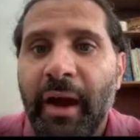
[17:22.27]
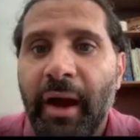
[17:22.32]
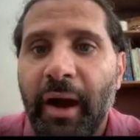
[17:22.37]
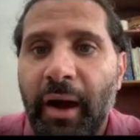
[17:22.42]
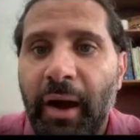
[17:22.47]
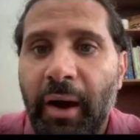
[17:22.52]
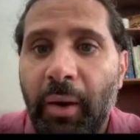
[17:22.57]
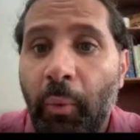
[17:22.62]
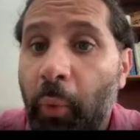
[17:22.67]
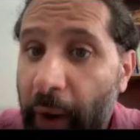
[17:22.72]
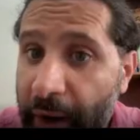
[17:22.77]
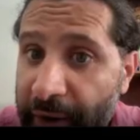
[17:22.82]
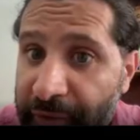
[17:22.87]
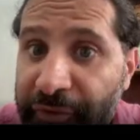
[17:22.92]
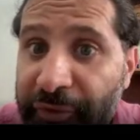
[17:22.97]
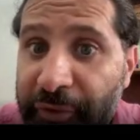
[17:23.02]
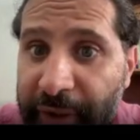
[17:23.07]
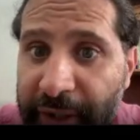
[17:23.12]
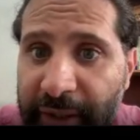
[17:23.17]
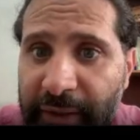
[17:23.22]

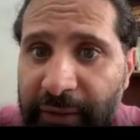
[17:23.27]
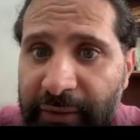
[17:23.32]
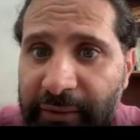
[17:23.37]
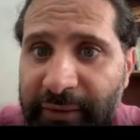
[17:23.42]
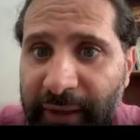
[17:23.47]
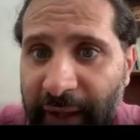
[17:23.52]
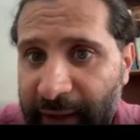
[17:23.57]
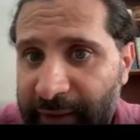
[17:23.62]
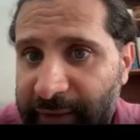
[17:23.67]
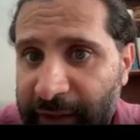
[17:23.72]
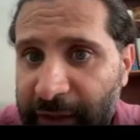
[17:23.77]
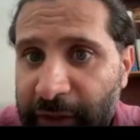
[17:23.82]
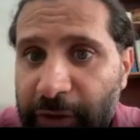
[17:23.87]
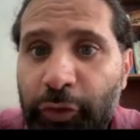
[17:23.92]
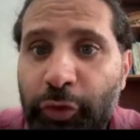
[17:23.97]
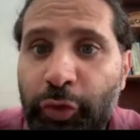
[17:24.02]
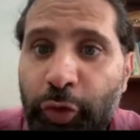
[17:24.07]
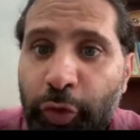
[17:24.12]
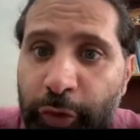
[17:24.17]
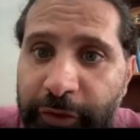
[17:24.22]
wetting that
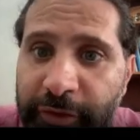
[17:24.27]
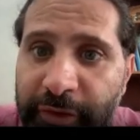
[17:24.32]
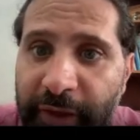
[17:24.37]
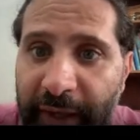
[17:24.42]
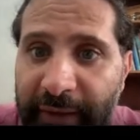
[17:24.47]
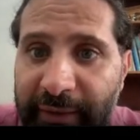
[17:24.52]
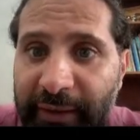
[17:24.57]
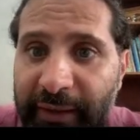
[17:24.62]
induced